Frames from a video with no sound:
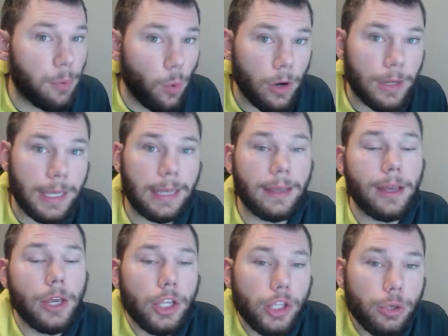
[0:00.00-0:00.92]
working,
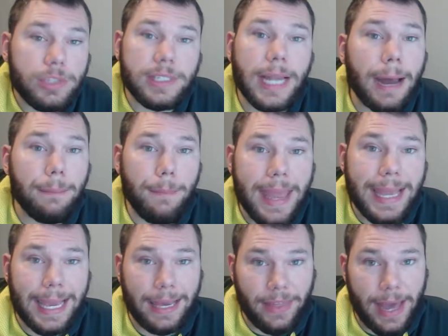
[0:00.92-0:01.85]
you stop
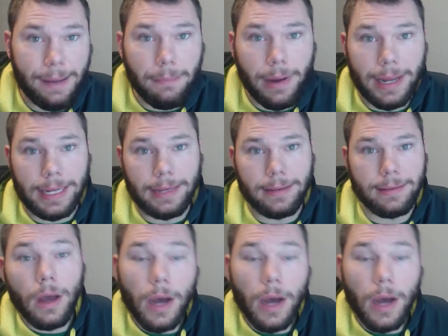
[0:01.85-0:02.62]
making that money.